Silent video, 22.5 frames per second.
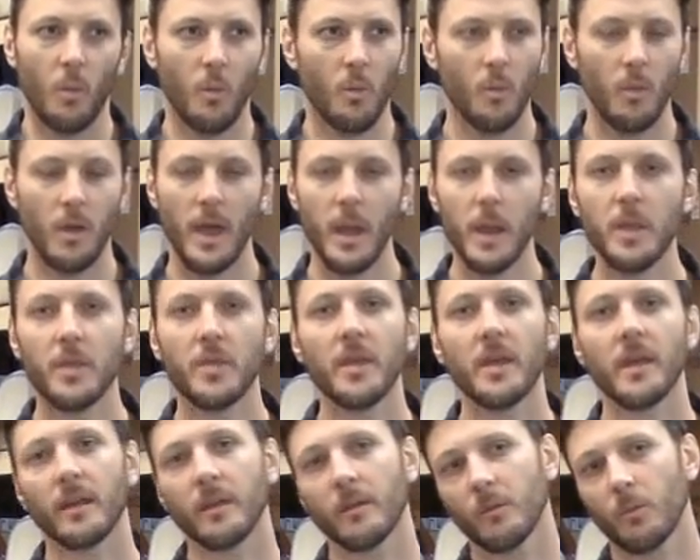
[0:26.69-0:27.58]

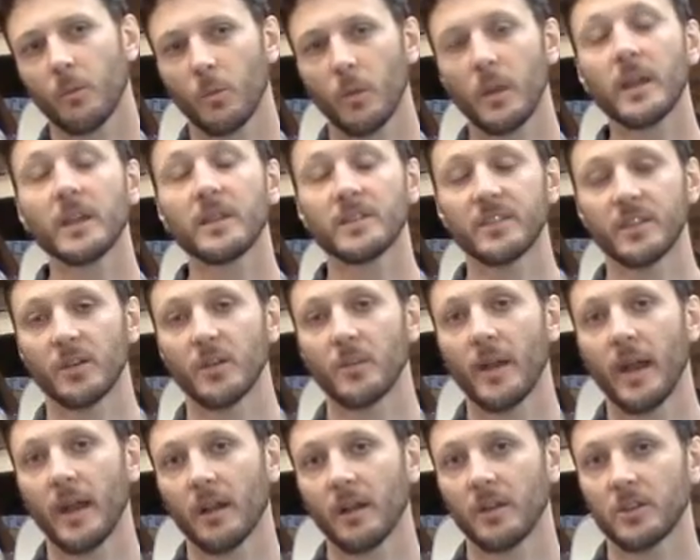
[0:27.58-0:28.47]
anything we consider
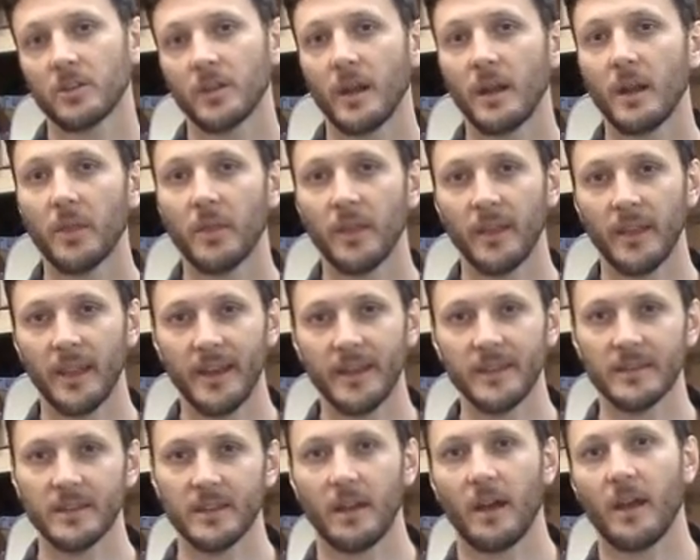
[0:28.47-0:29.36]
backcountry, anything that
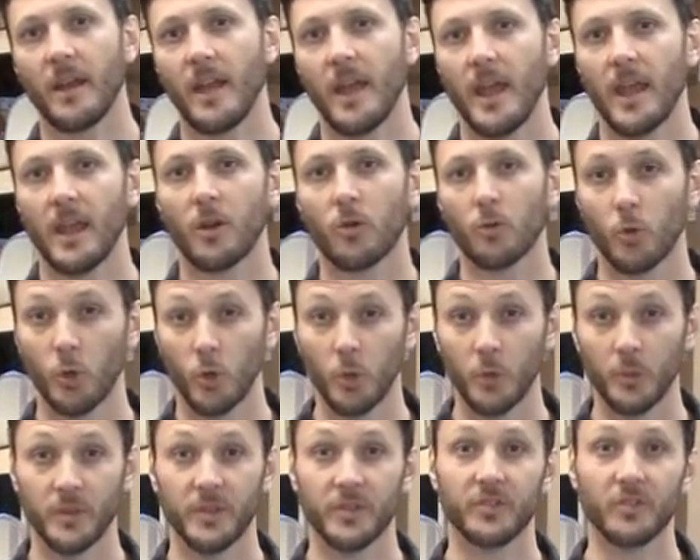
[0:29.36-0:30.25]
isn't on a
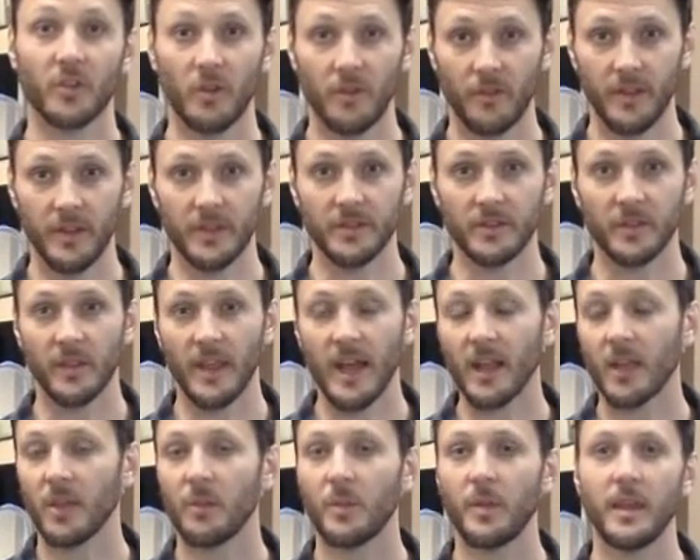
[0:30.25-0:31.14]
groomed surface. So
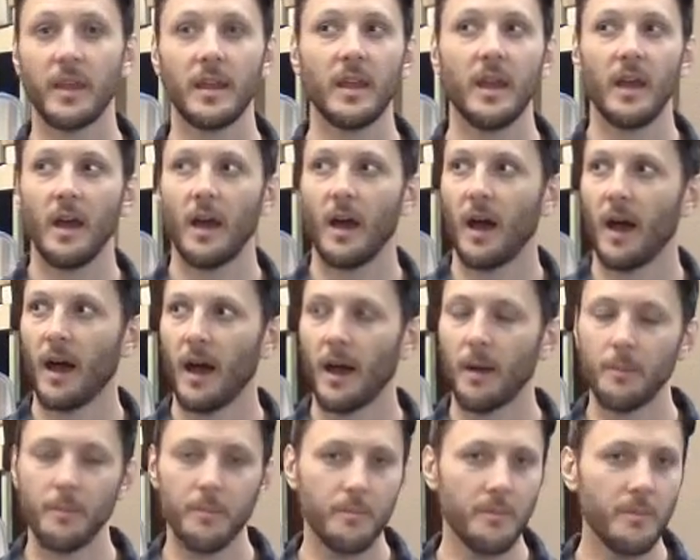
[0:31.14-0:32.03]
that could be,
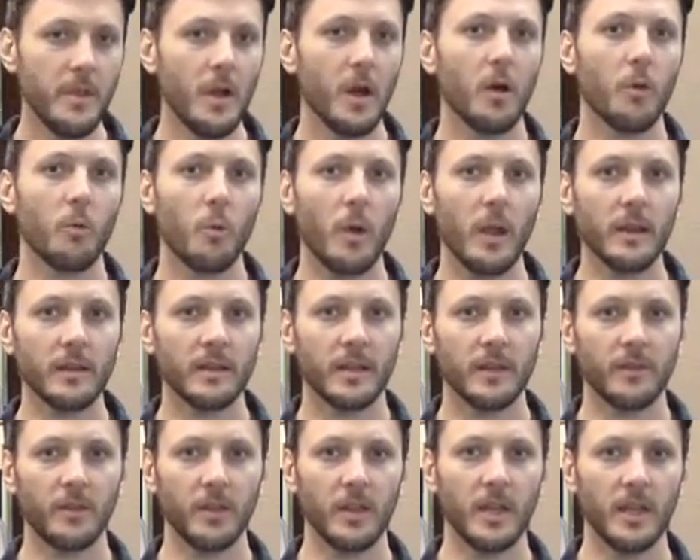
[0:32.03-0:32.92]

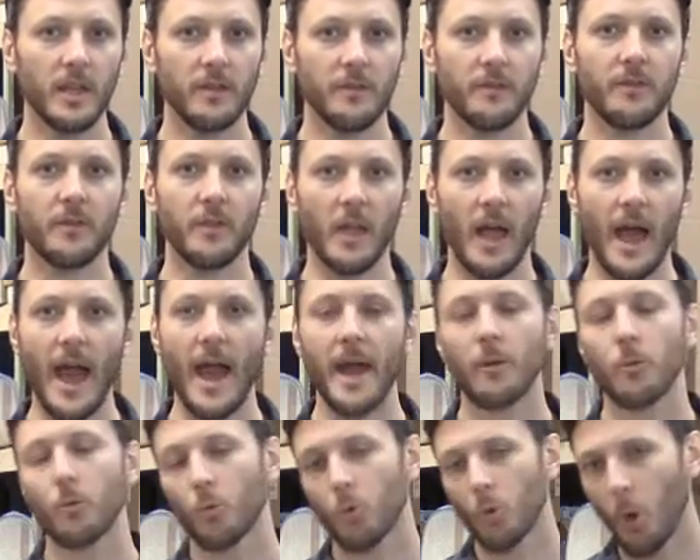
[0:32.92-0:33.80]
relatively
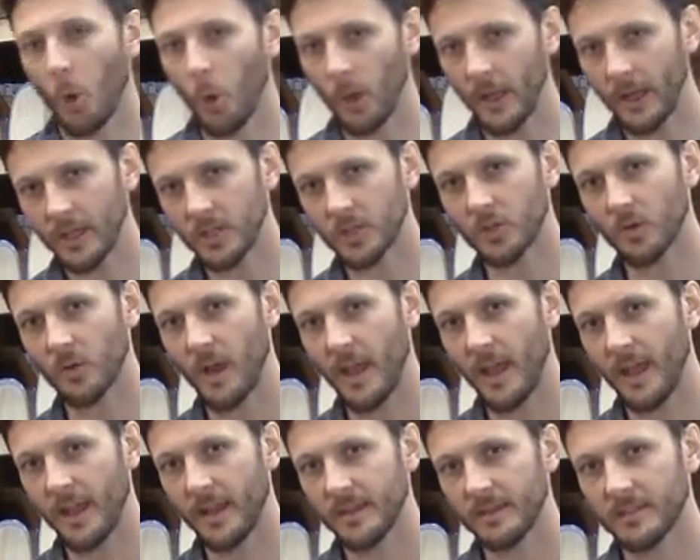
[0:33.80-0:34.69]
flat, rolling
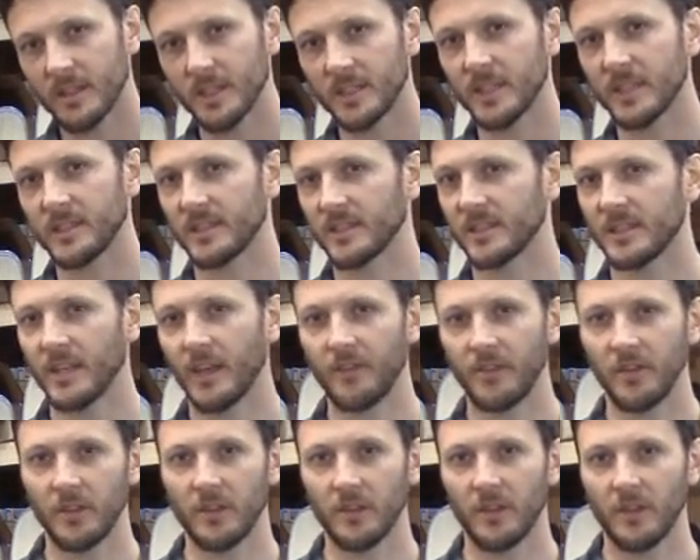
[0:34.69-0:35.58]
terrain, such as the stuff
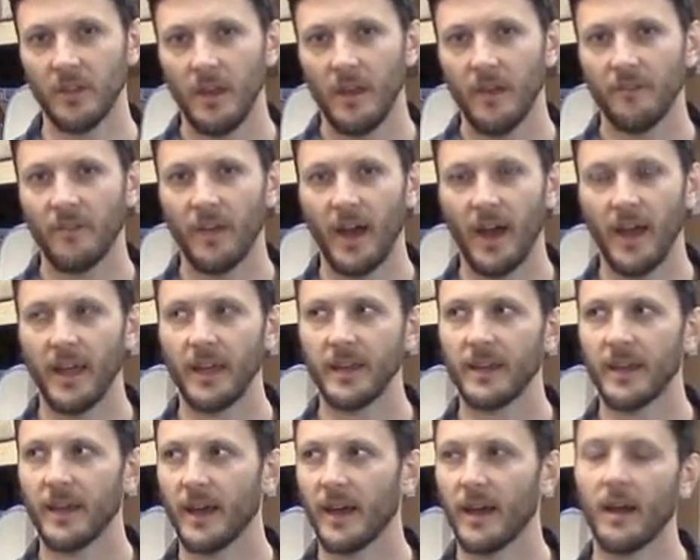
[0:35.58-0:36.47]
you'll
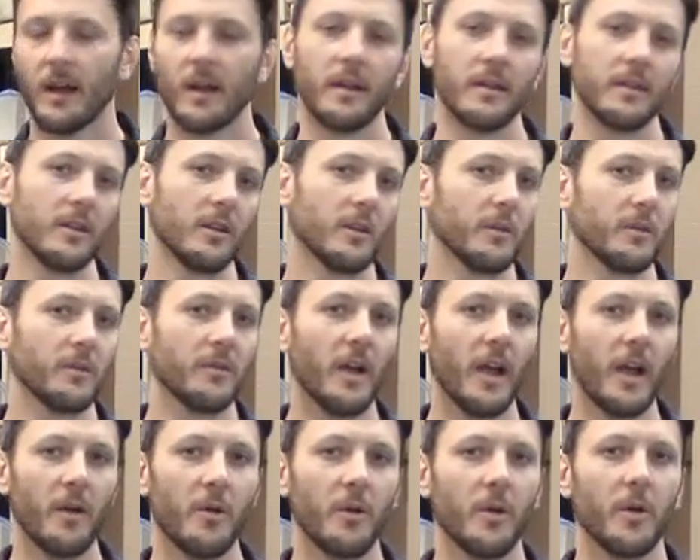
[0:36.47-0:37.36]
find on,
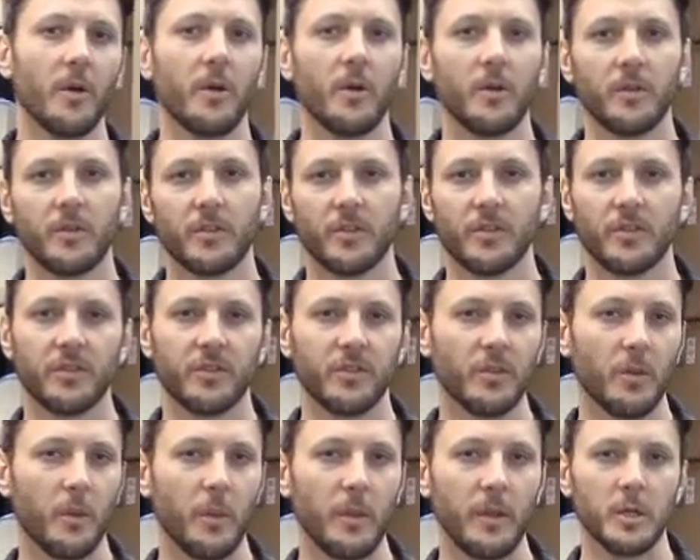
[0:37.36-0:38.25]
fire roads,
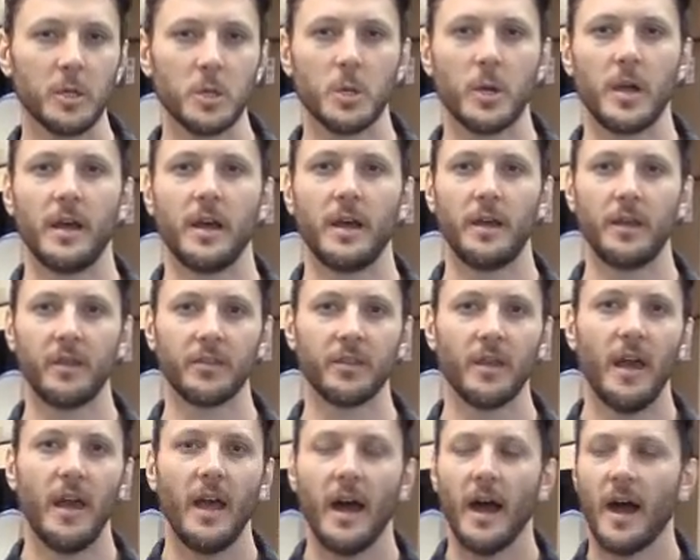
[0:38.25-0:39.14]
snowmobile trails,
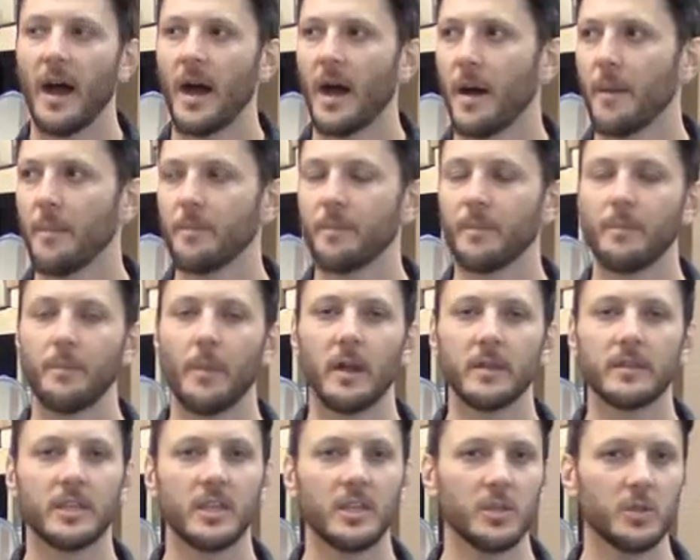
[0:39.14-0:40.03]

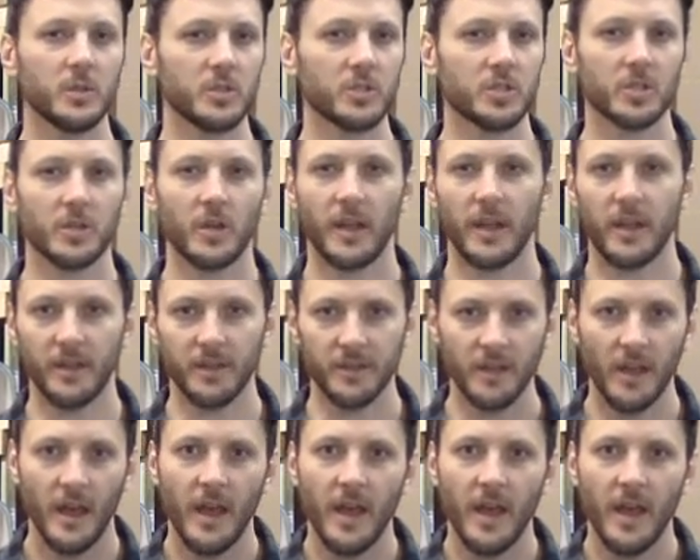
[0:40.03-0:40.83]
multi-use trails.